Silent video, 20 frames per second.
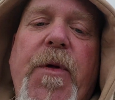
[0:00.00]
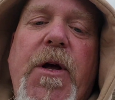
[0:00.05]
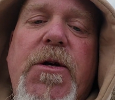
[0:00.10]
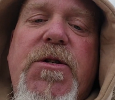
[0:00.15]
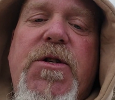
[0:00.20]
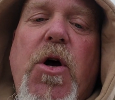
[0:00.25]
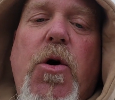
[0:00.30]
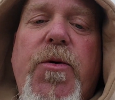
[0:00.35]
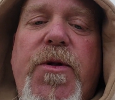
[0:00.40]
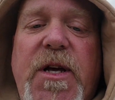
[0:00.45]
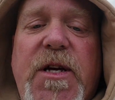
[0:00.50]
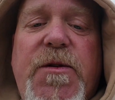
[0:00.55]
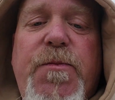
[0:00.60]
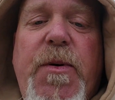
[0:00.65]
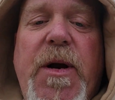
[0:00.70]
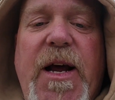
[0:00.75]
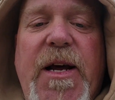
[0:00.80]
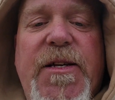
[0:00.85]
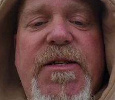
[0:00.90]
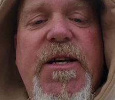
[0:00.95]
So this
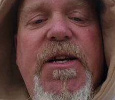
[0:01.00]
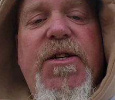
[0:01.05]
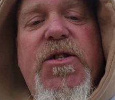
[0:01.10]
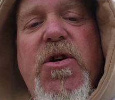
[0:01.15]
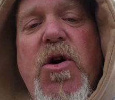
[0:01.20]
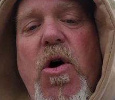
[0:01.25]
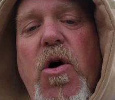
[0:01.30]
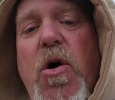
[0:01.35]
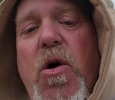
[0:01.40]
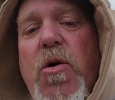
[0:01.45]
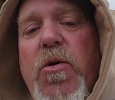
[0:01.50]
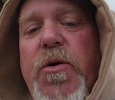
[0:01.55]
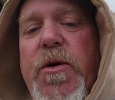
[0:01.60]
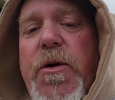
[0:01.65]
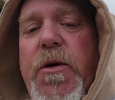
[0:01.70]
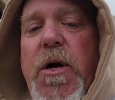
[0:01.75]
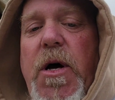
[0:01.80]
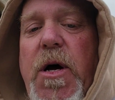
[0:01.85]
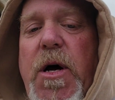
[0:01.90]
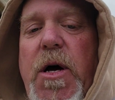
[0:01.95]
place is called
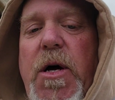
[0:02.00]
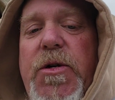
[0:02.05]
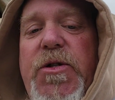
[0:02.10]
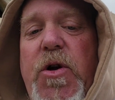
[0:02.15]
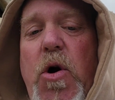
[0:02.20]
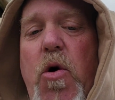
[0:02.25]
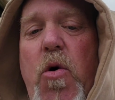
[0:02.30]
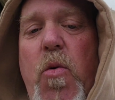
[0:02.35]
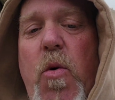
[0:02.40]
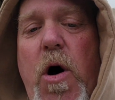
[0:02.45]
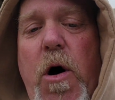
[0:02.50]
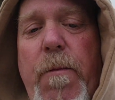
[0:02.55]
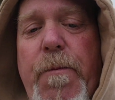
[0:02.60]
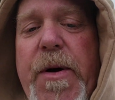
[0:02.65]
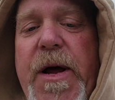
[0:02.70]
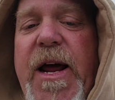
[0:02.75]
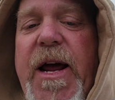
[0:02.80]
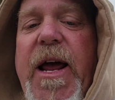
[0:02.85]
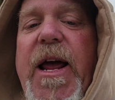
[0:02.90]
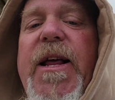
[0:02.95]
Stonewall
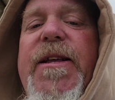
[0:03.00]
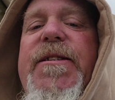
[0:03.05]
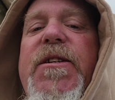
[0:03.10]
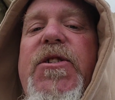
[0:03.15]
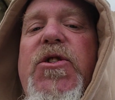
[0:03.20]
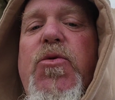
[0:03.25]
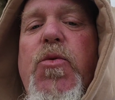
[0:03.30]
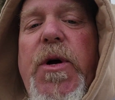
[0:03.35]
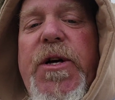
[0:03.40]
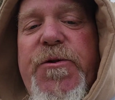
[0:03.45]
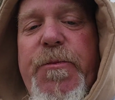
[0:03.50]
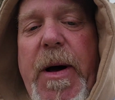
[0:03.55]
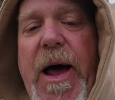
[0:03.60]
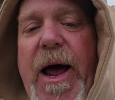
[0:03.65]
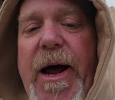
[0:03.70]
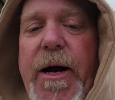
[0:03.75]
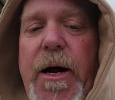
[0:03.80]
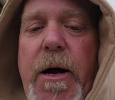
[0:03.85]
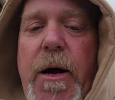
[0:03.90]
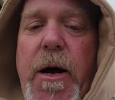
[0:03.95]
Peak. It's a switchback.